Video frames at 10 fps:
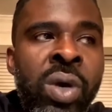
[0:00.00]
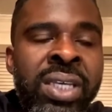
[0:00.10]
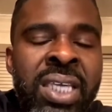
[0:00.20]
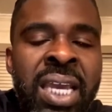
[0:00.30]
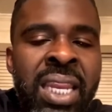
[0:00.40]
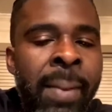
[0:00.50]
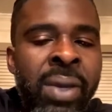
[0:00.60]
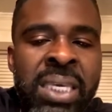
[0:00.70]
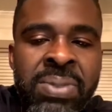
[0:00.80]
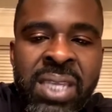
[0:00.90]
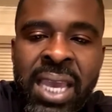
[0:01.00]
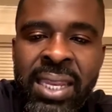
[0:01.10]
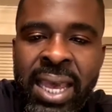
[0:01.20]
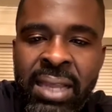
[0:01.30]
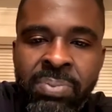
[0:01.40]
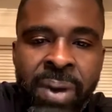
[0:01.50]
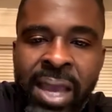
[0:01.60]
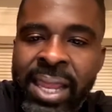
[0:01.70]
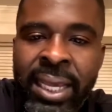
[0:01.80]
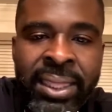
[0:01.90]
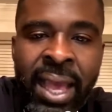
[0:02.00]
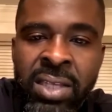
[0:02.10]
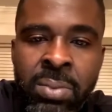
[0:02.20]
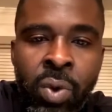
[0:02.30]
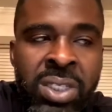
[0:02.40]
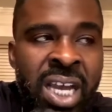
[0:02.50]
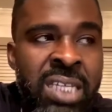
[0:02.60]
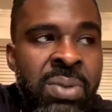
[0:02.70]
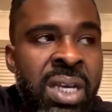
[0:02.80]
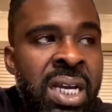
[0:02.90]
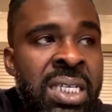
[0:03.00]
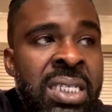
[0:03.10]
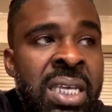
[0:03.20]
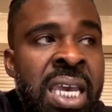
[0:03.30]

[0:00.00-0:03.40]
Again, I'm gonna keep saying that probably like 1,000 more times because